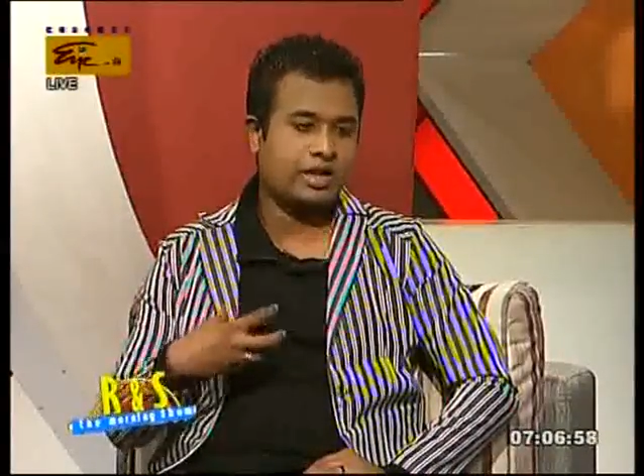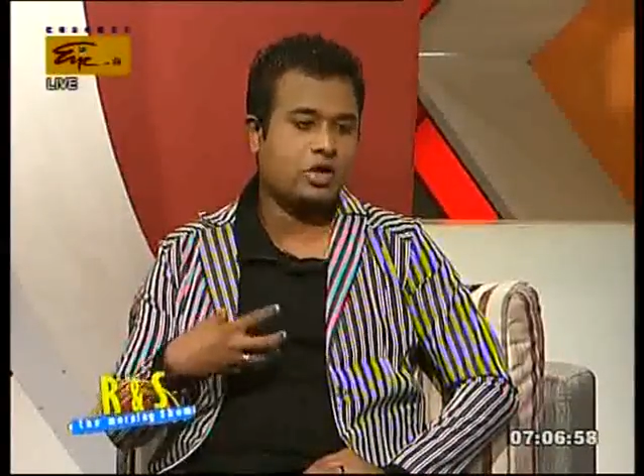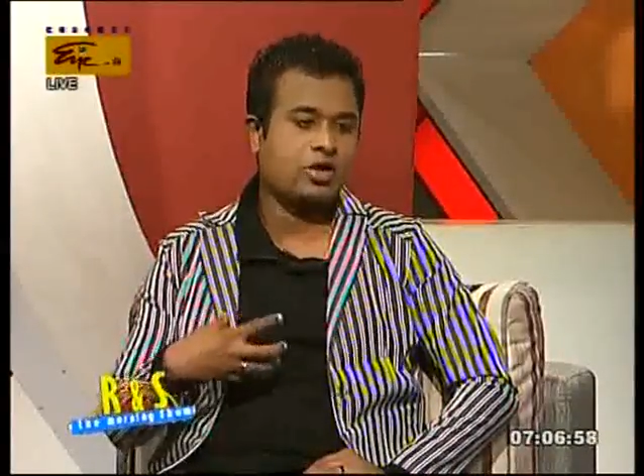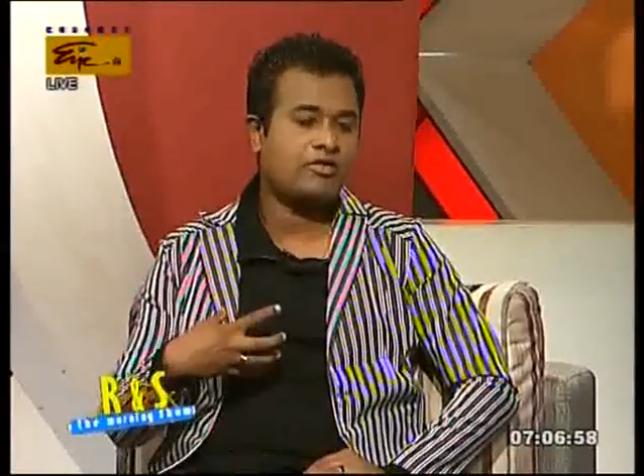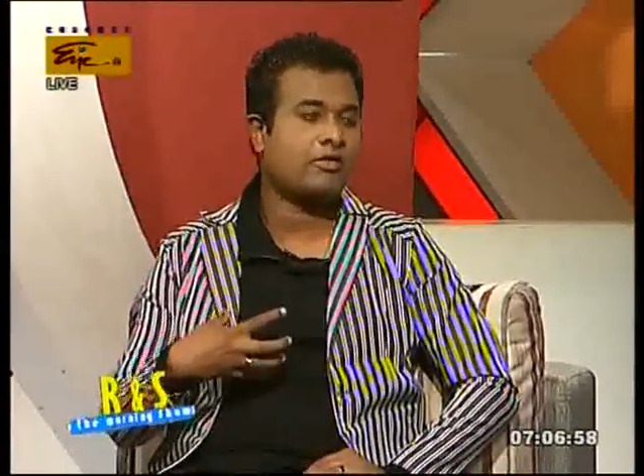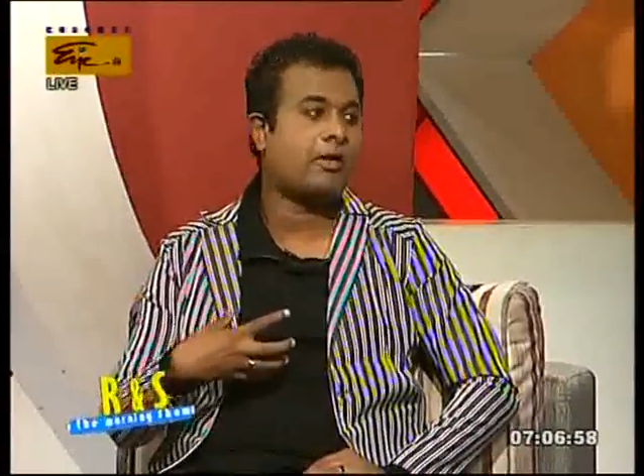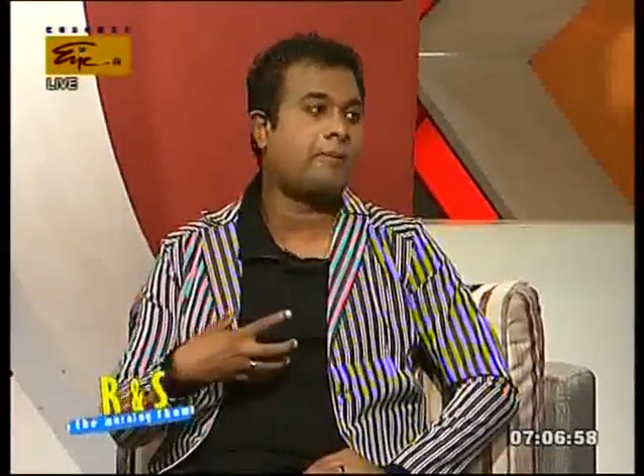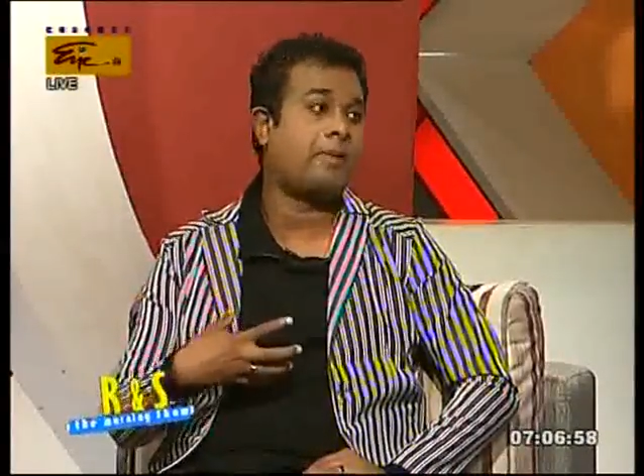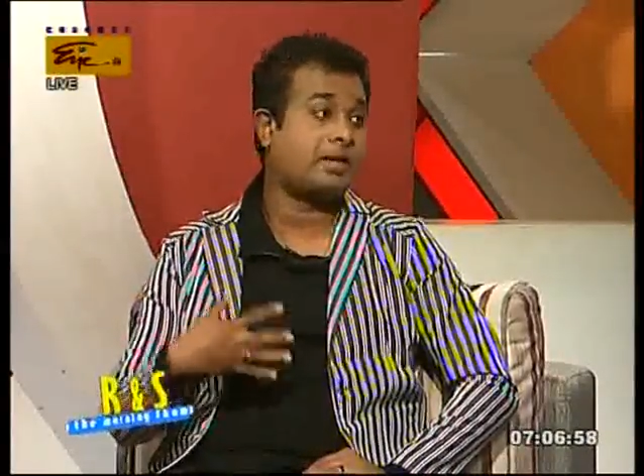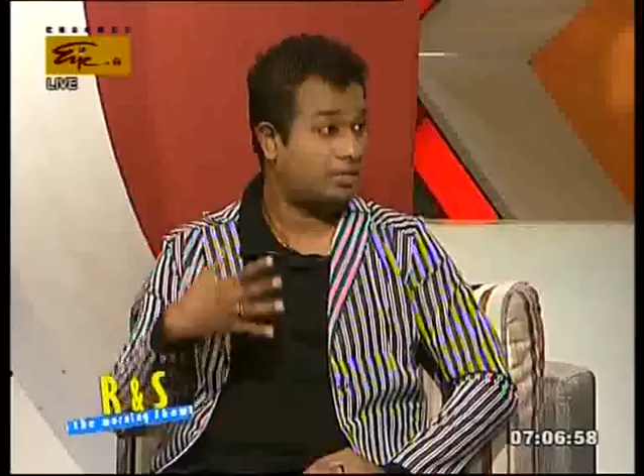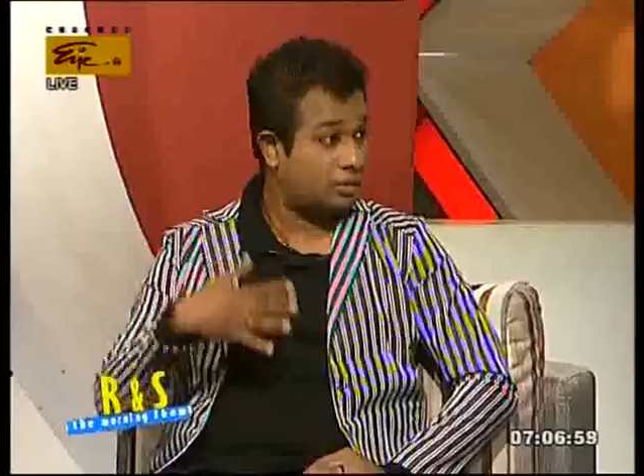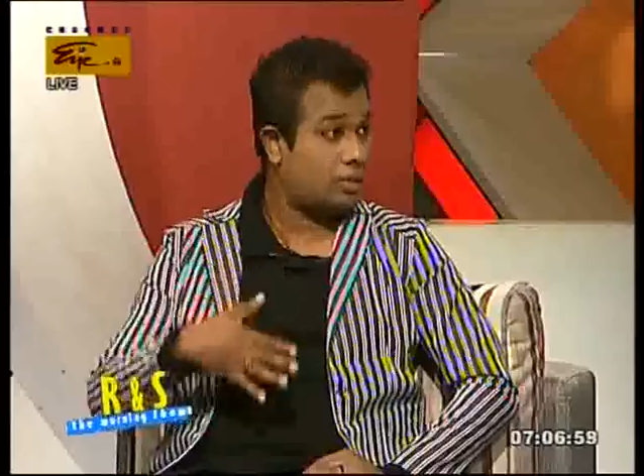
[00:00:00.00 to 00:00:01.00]
got from
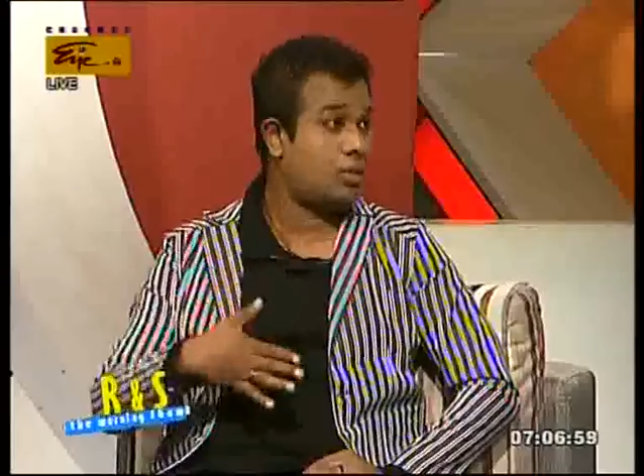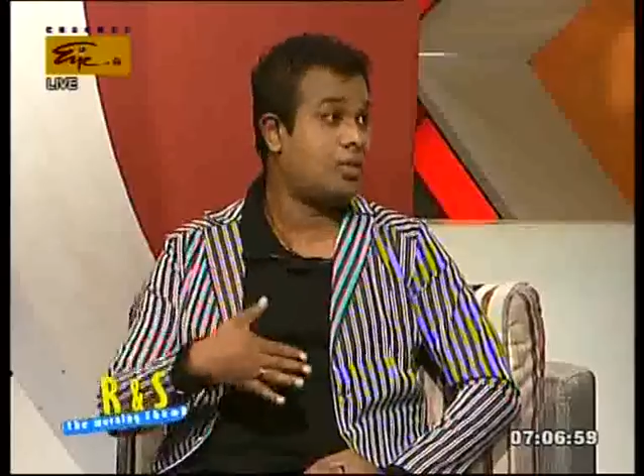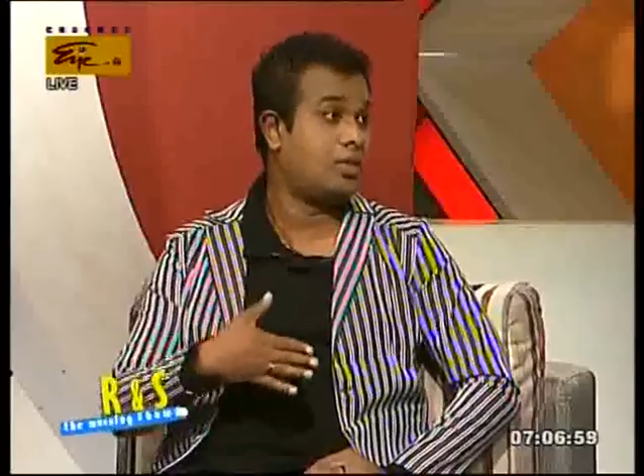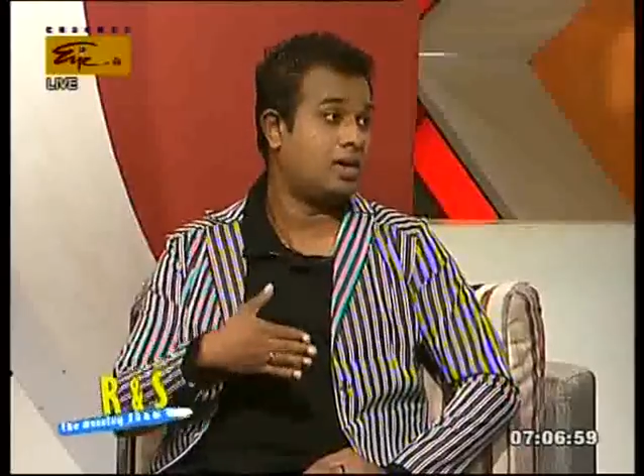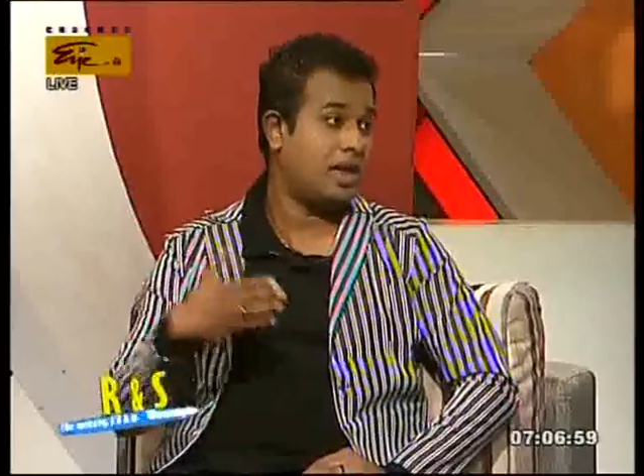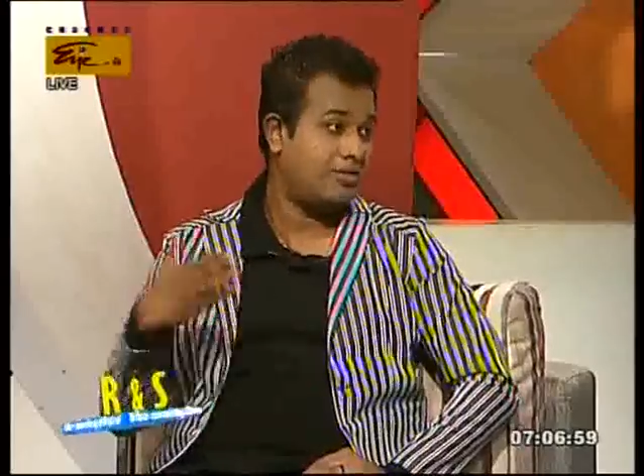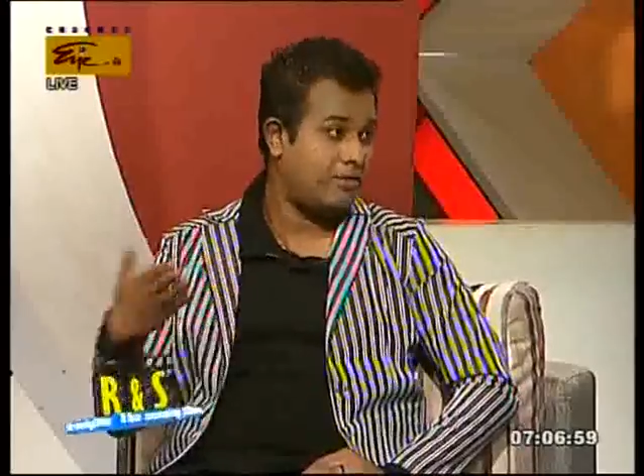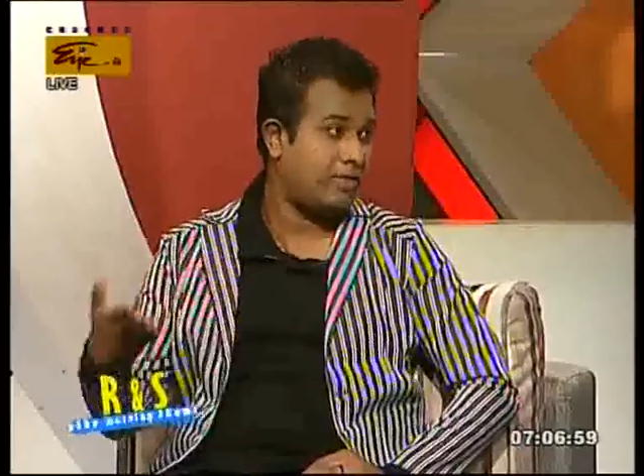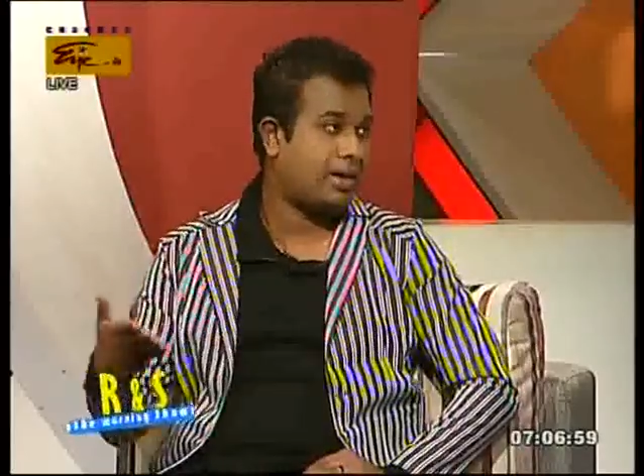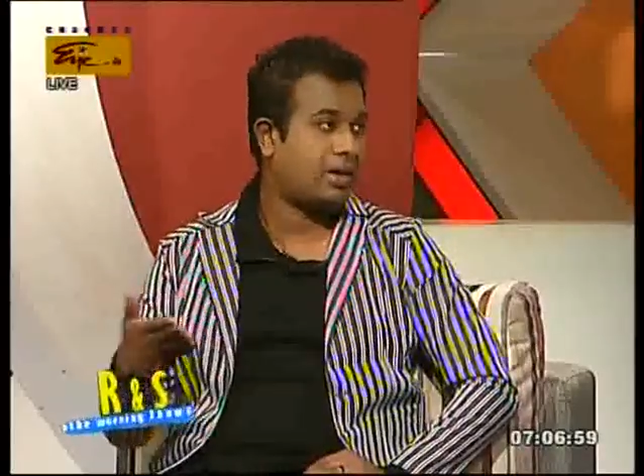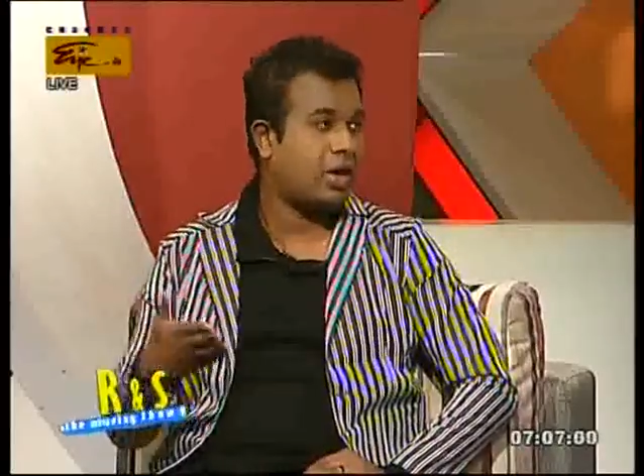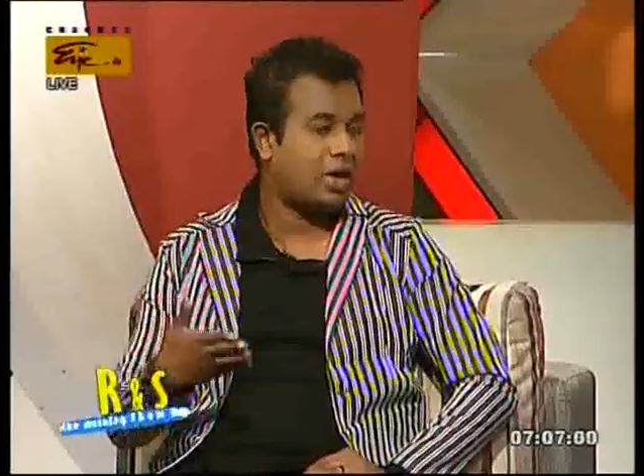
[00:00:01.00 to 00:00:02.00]
my school and from
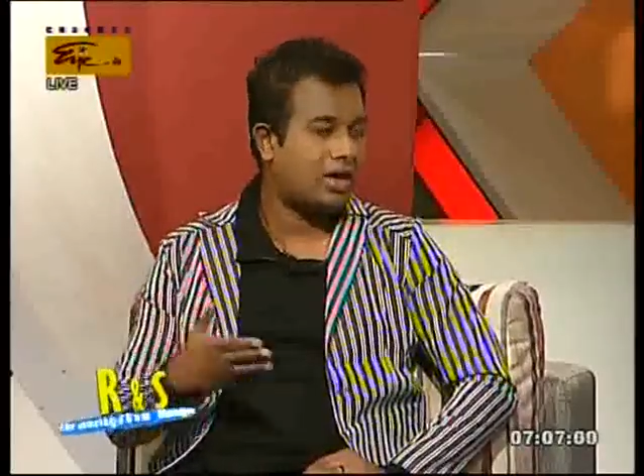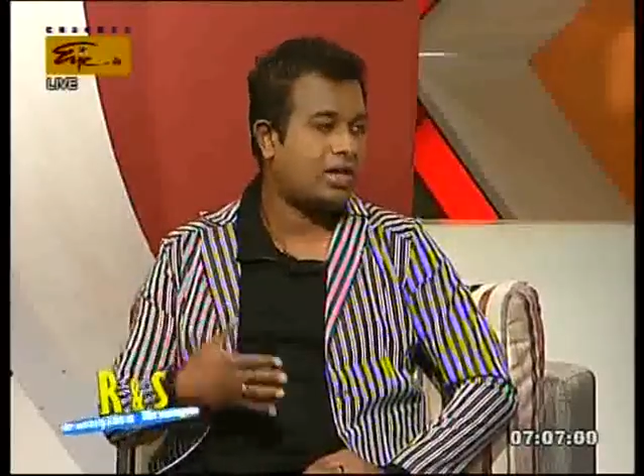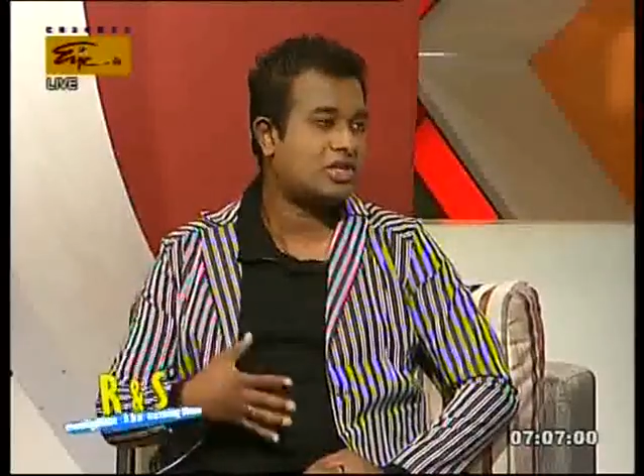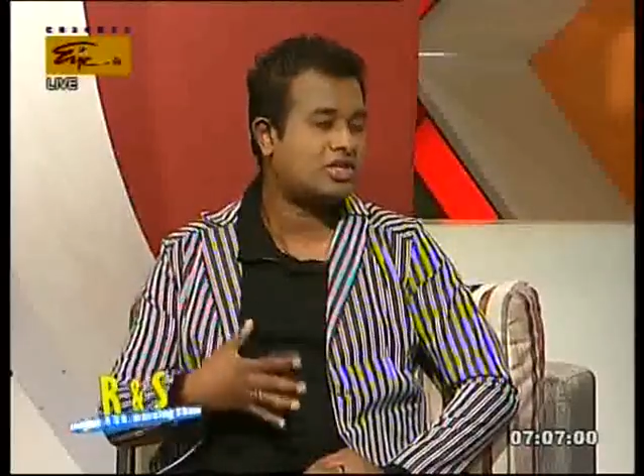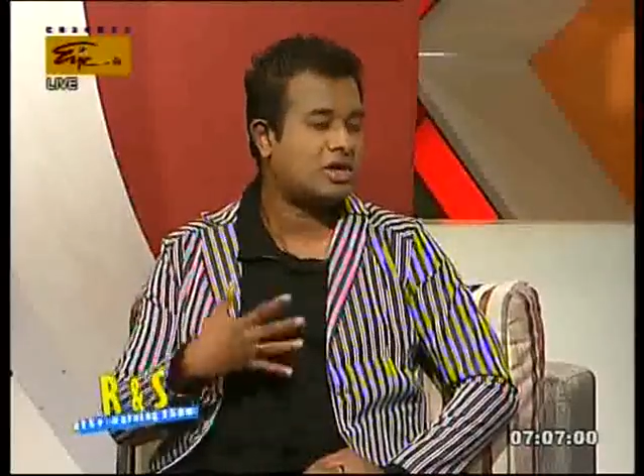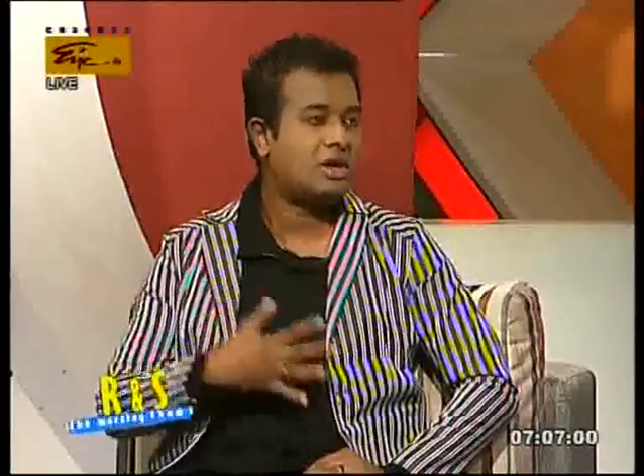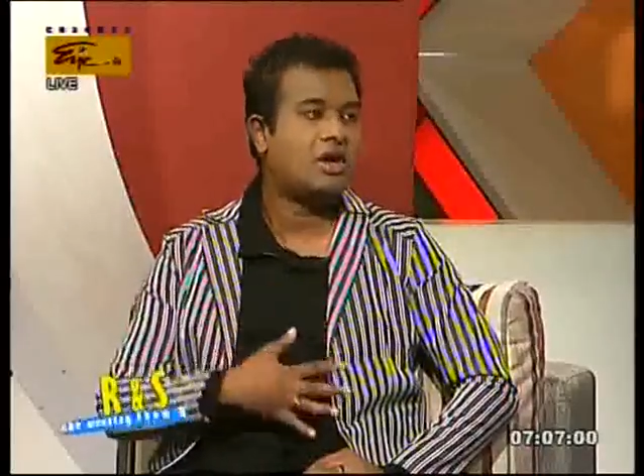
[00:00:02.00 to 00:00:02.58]
my college